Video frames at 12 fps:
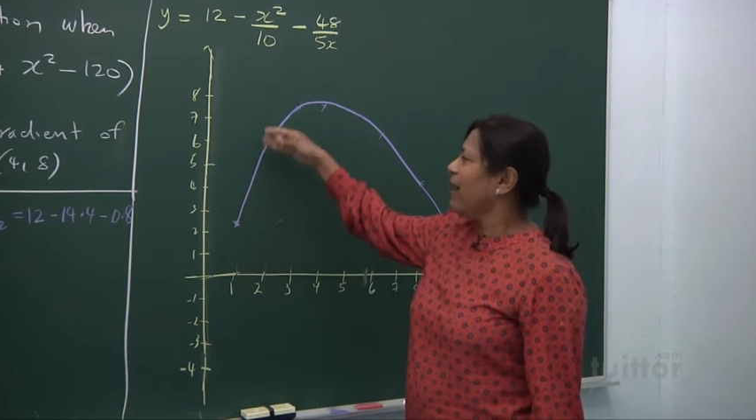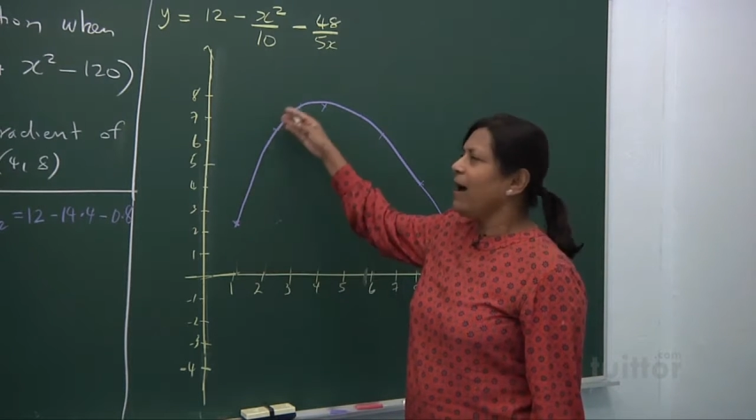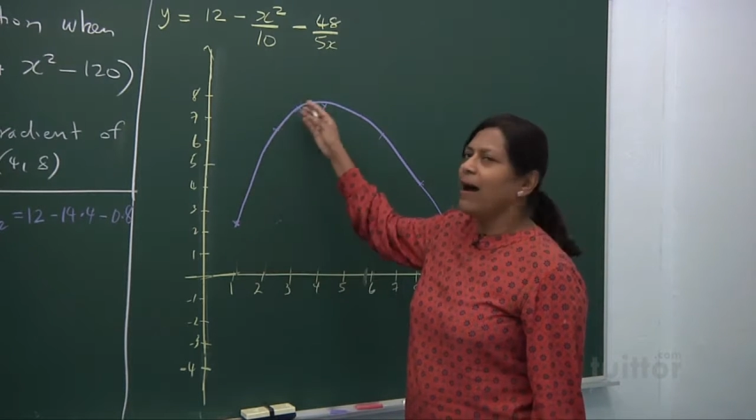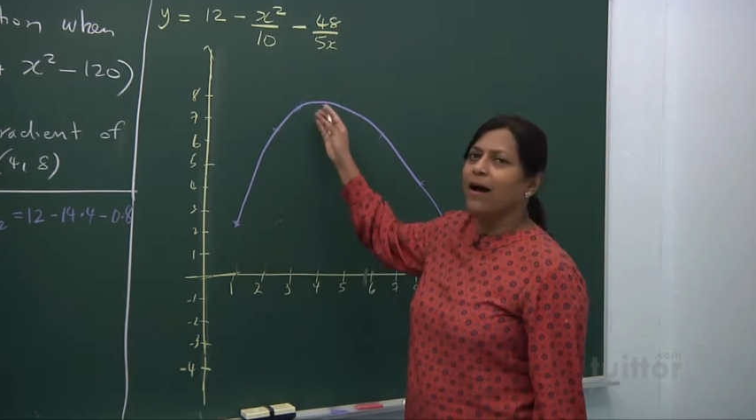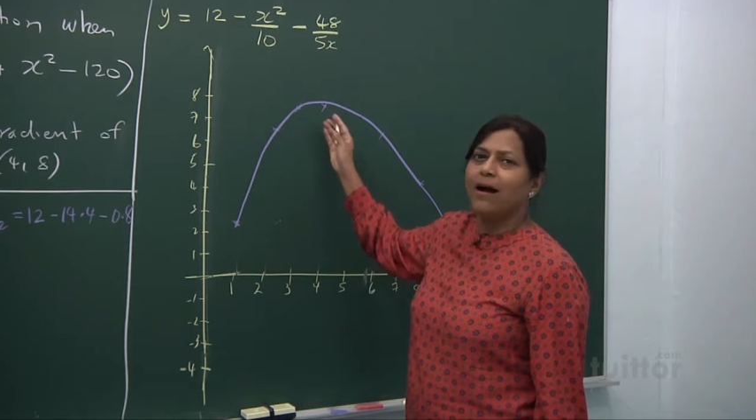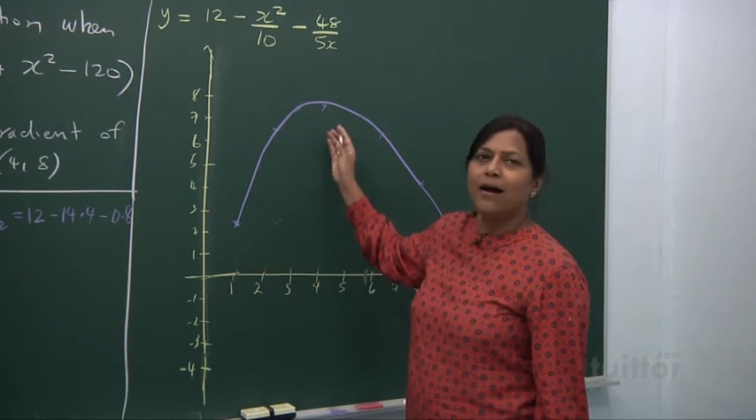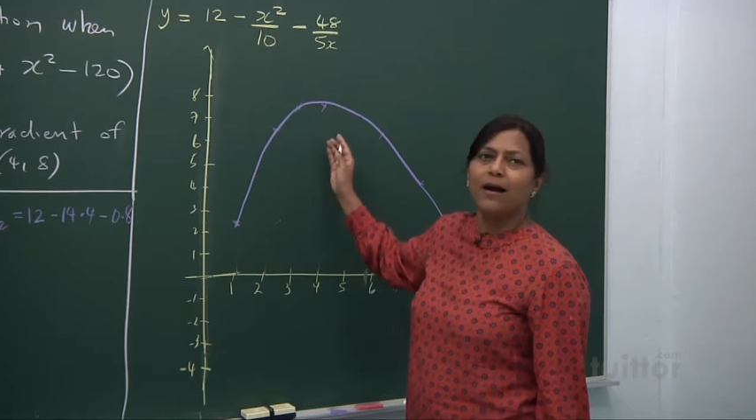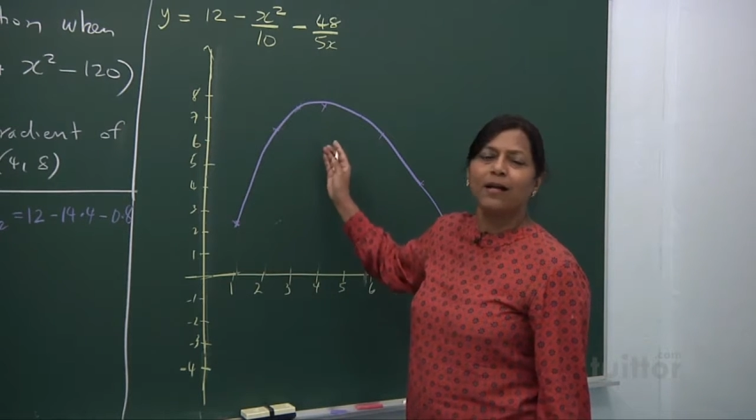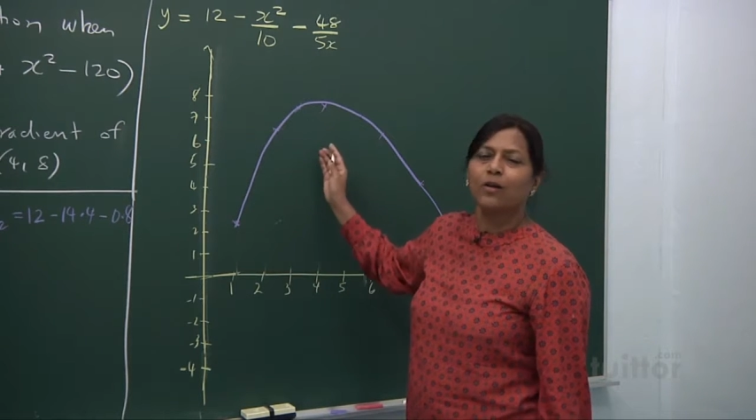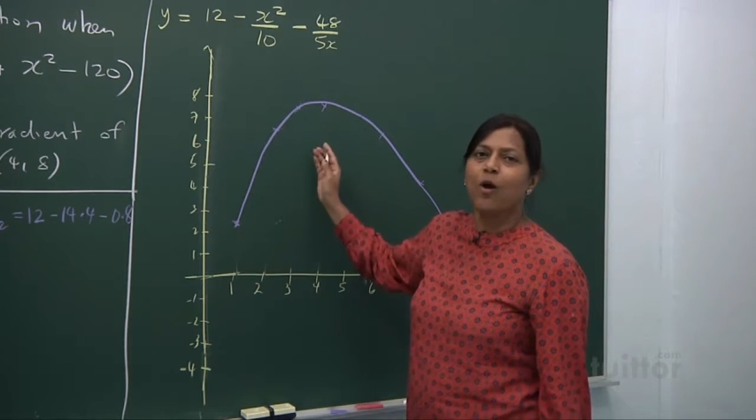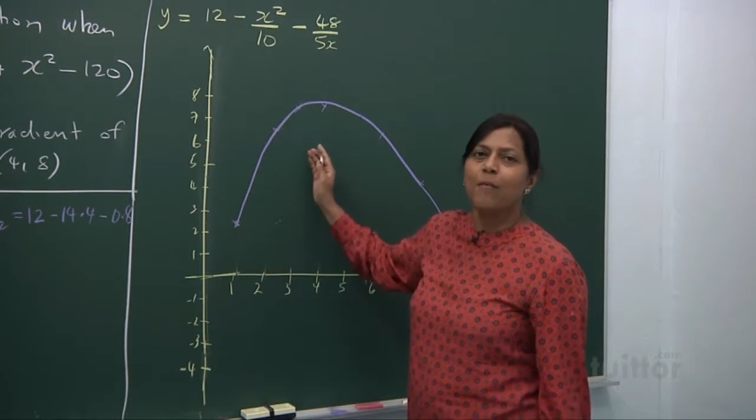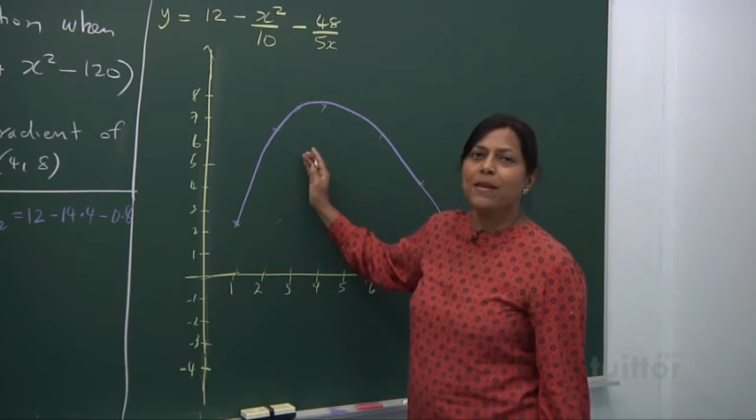A
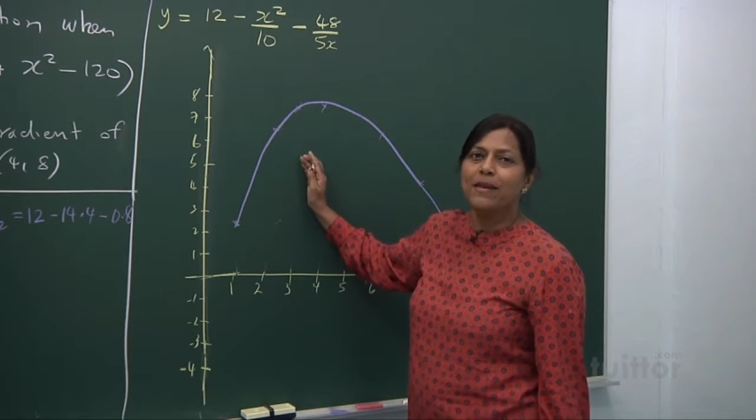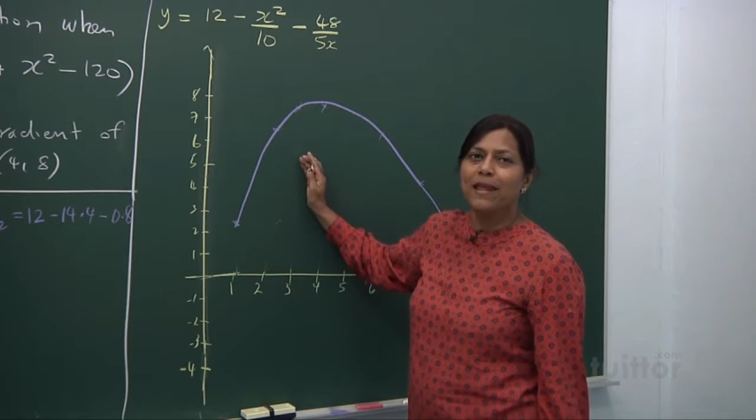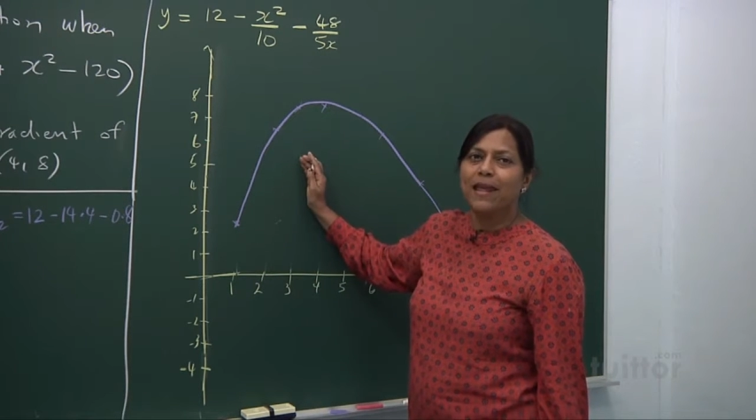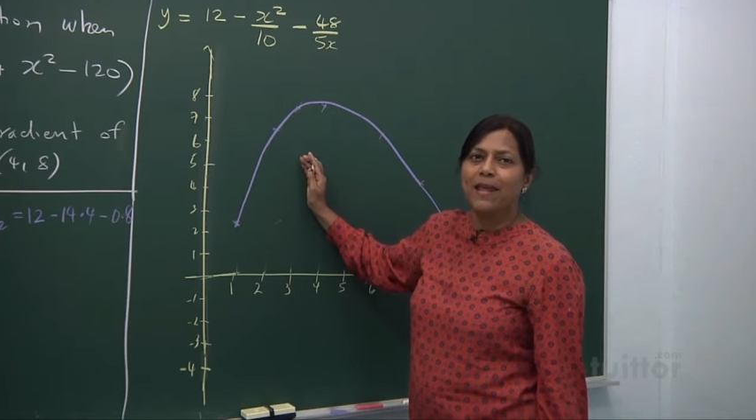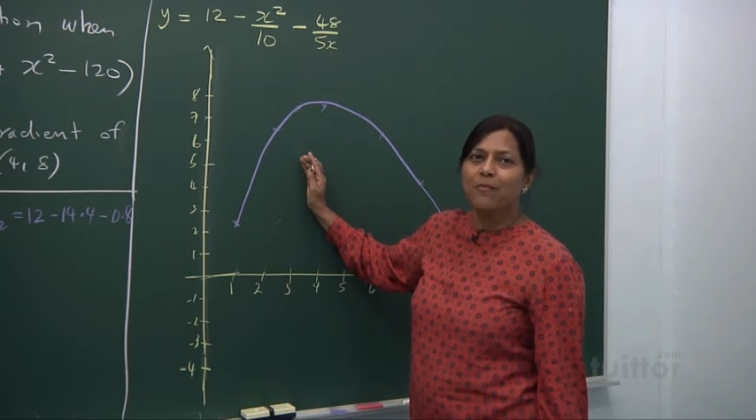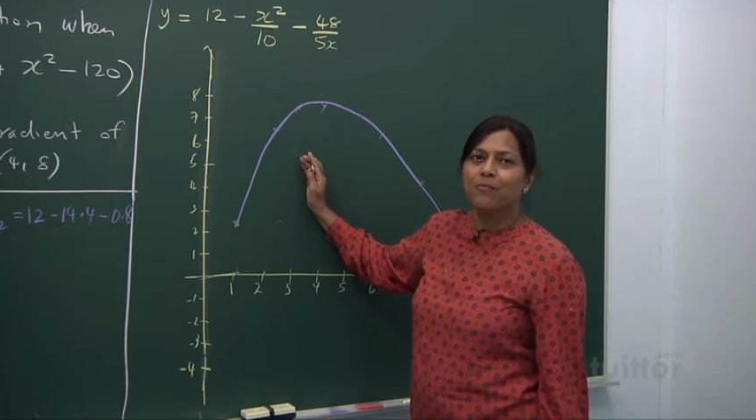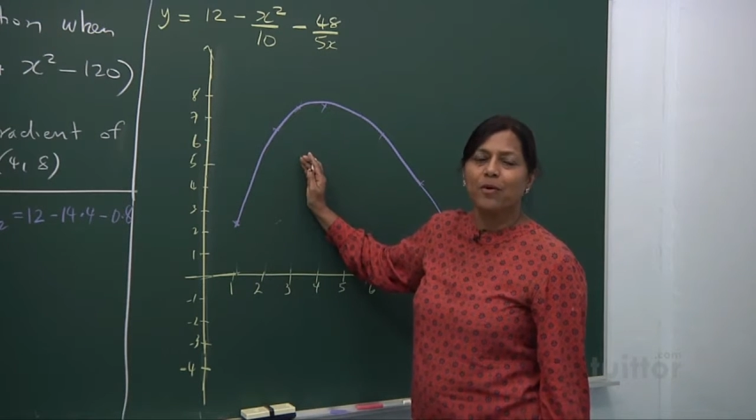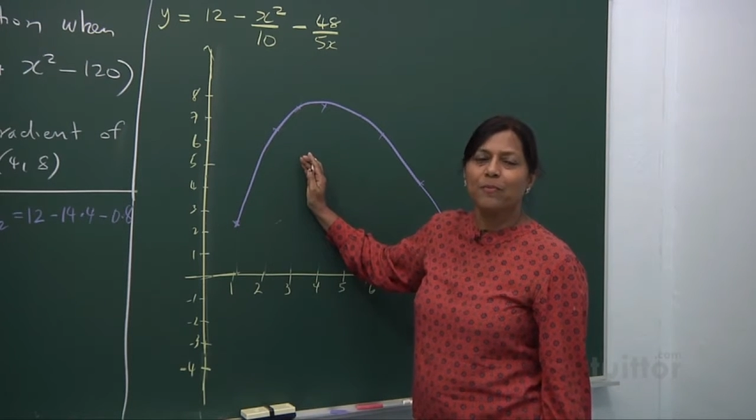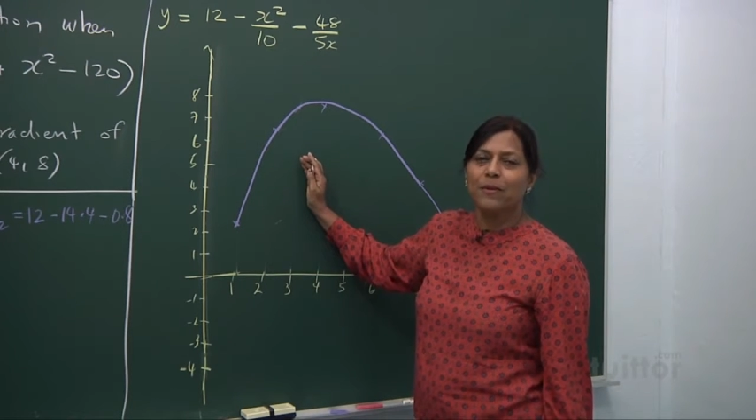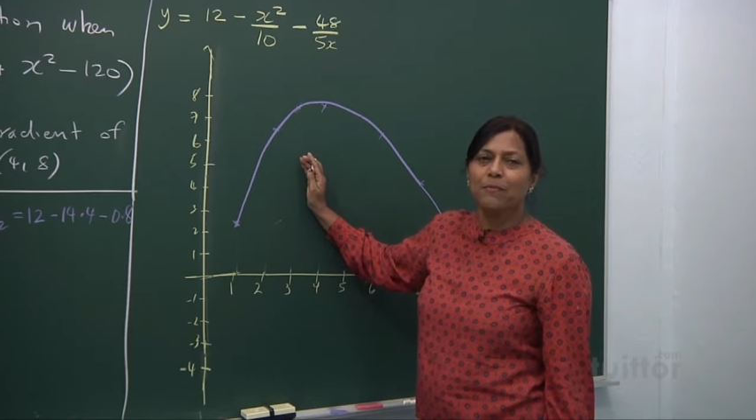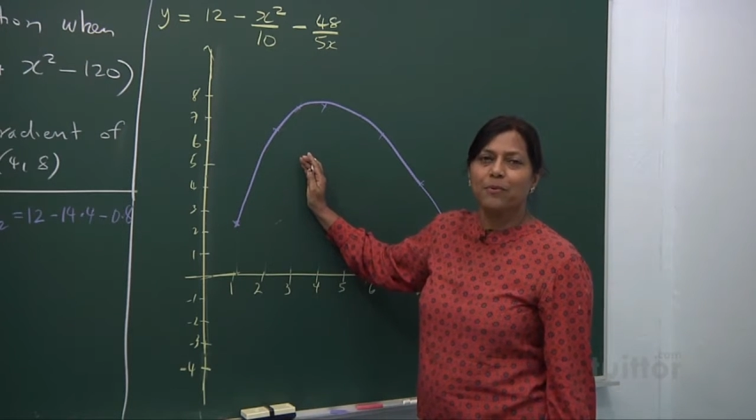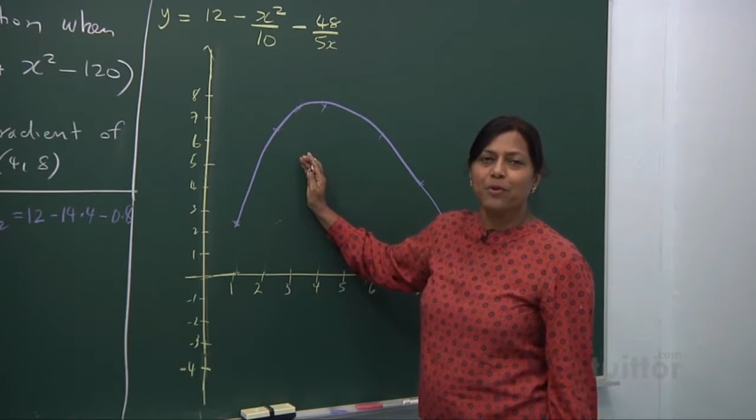common name will
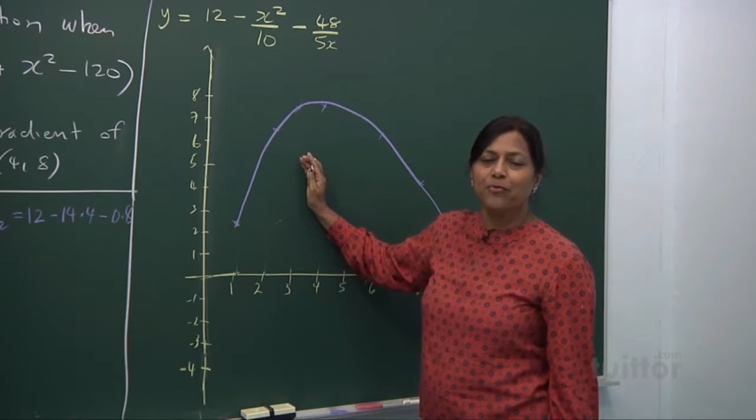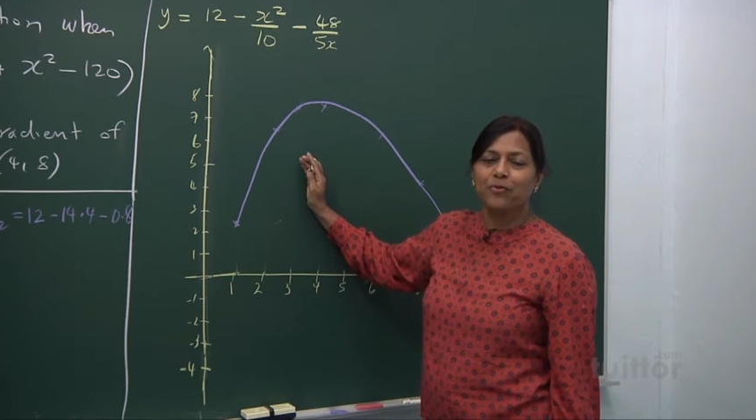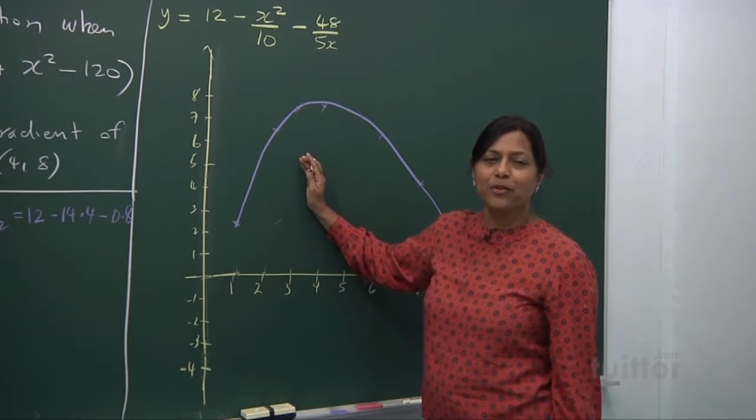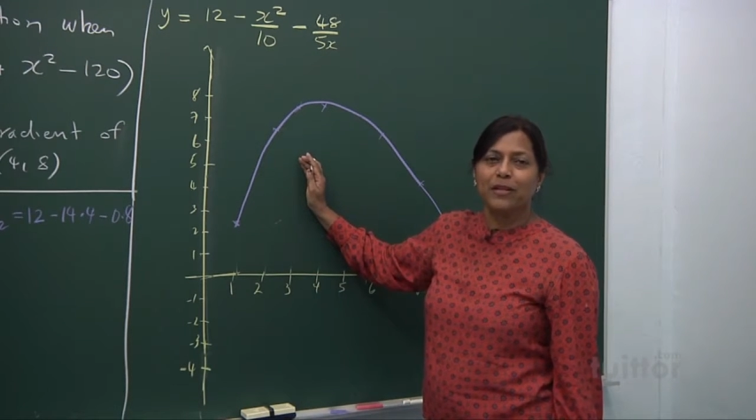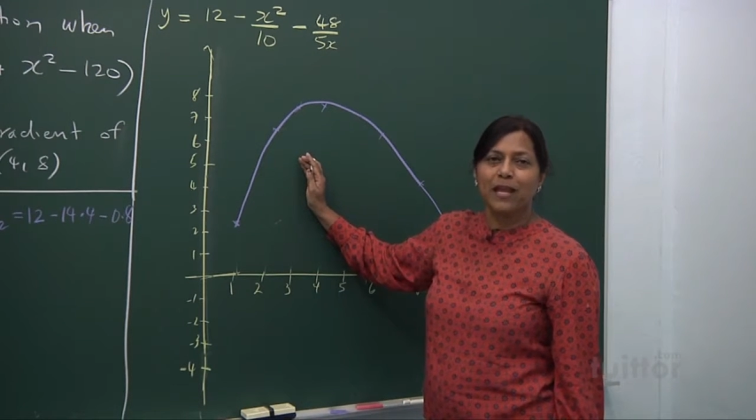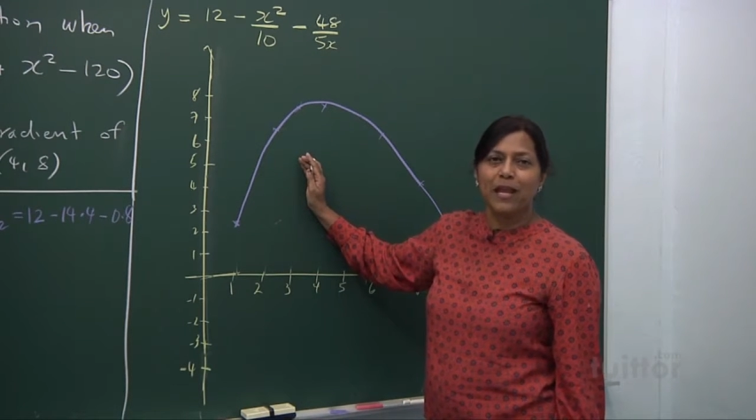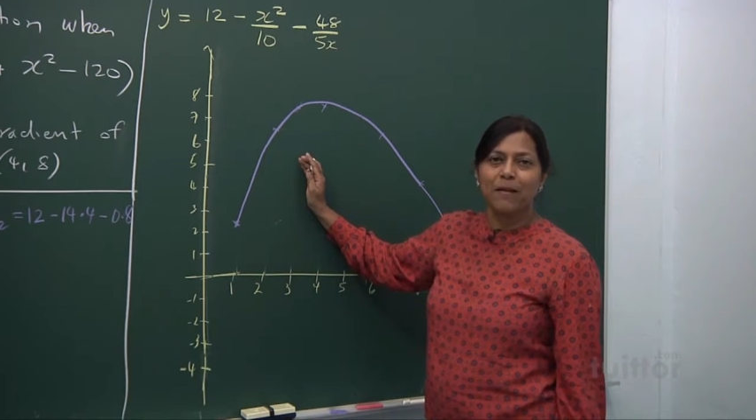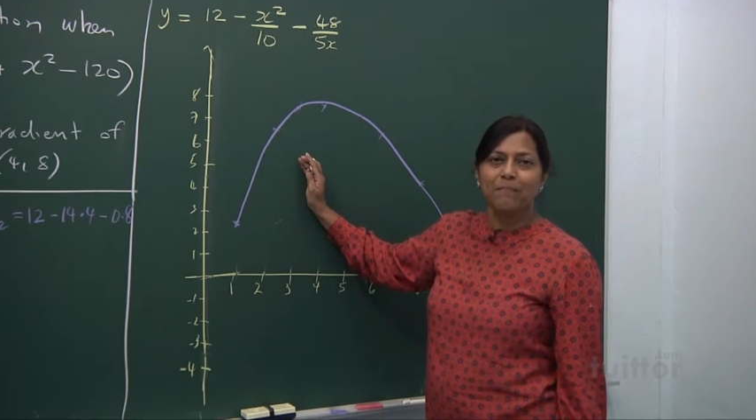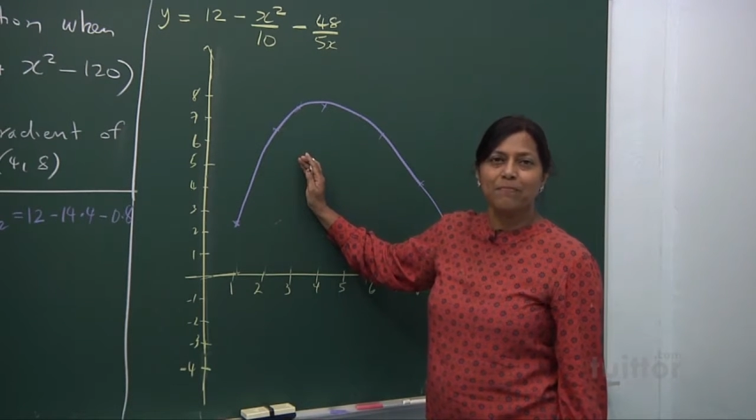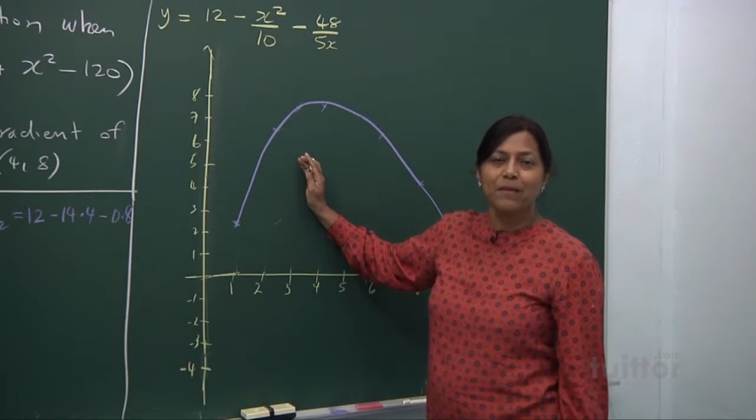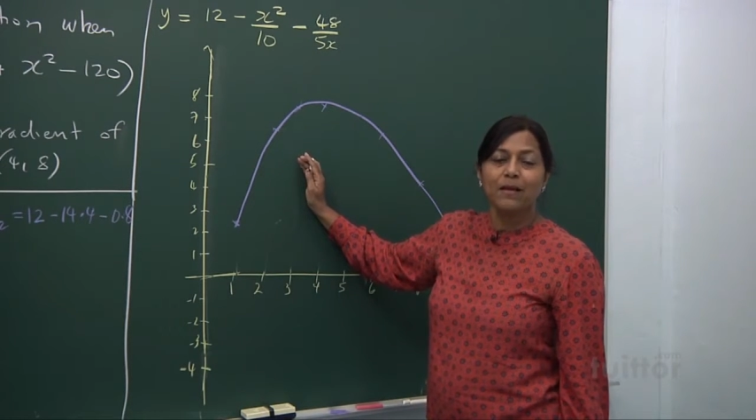be a beautiful name.